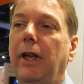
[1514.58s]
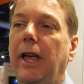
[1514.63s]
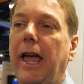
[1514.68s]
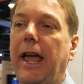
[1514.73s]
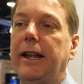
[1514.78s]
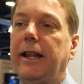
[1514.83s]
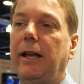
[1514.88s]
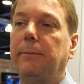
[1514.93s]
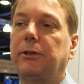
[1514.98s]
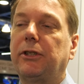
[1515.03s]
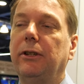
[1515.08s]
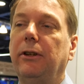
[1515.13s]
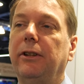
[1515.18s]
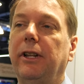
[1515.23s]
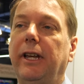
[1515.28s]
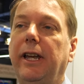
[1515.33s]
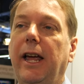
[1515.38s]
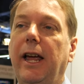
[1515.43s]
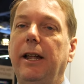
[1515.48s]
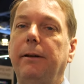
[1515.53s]
And
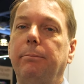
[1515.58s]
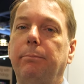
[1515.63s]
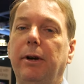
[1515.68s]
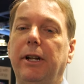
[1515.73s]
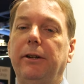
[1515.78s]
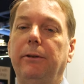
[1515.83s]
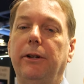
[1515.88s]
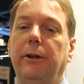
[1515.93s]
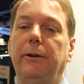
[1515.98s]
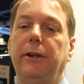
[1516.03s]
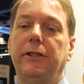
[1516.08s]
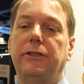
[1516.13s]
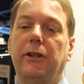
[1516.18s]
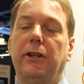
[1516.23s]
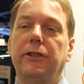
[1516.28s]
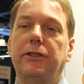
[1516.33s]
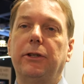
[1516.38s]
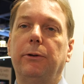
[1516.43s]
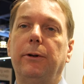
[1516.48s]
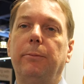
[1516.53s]
absolutely, but it's
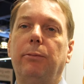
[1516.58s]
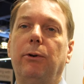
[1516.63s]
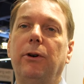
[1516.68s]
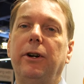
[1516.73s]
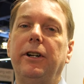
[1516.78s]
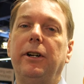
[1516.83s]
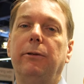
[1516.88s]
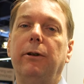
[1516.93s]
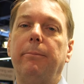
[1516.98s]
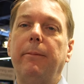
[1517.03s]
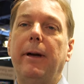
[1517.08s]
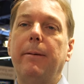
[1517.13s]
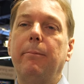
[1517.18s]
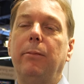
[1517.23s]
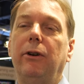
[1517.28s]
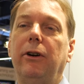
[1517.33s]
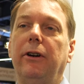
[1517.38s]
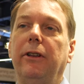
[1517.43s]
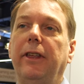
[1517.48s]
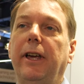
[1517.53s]
also important to
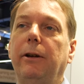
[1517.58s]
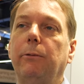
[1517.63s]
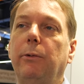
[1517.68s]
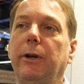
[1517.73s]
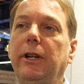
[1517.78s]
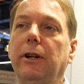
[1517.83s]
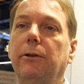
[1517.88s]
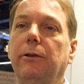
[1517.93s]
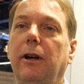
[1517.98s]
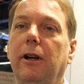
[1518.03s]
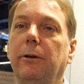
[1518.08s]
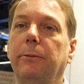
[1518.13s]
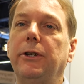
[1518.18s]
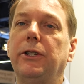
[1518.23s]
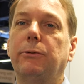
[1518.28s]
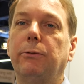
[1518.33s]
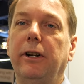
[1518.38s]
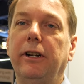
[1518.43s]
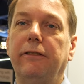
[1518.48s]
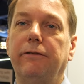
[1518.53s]
remember that we don't
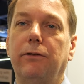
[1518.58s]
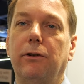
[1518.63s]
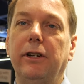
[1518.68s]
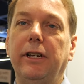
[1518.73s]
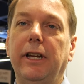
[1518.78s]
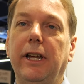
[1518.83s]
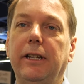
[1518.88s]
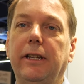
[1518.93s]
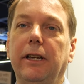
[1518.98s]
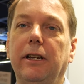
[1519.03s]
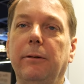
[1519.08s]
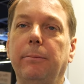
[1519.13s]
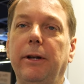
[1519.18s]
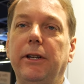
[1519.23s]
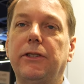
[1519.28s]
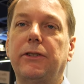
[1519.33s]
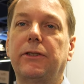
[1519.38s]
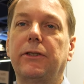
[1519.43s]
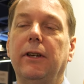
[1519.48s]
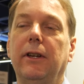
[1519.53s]
always run at 48
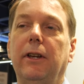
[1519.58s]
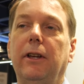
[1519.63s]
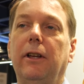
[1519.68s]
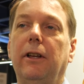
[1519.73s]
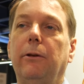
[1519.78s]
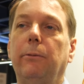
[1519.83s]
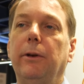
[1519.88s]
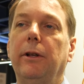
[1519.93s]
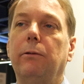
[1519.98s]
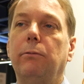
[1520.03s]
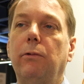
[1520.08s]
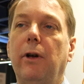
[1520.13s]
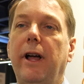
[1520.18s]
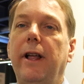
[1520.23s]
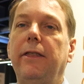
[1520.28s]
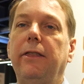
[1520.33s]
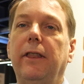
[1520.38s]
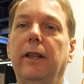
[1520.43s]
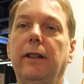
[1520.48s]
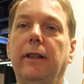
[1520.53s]
gigabits. We'll
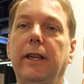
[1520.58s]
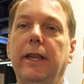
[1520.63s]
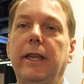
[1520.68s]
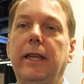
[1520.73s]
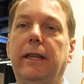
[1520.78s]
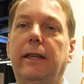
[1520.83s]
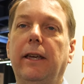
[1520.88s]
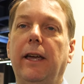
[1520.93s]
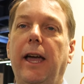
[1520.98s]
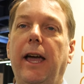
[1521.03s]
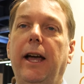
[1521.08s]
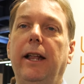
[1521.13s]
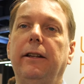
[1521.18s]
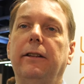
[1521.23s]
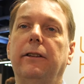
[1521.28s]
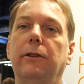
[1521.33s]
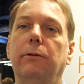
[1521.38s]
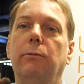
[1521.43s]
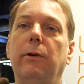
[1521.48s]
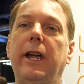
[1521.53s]
run the link
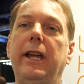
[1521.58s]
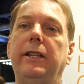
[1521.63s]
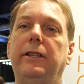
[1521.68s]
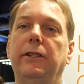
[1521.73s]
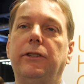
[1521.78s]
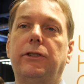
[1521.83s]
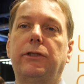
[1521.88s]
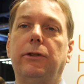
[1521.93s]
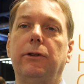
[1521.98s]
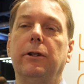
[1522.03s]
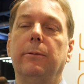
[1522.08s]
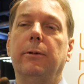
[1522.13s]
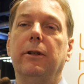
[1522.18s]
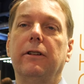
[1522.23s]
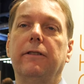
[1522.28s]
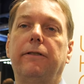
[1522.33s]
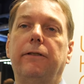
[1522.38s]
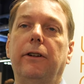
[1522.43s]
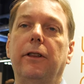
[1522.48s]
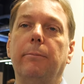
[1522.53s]
at the rate that's
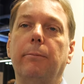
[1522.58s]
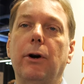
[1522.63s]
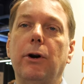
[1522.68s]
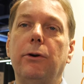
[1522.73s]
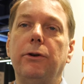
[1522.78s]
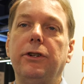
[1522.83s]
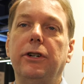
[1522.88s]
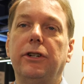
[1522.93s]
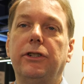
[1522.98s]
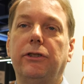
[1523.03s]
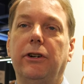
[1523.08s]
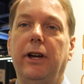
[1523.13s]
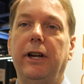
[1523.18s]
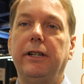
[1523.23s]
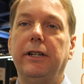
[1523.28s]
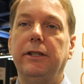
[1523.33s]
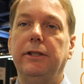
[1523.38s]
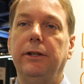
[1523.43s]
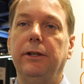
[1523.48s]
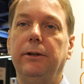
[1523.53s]
suitable for the mode you're
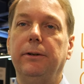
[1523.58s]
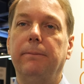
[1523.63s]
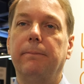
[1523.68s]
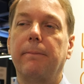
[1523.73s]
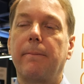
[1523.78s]
trying to do.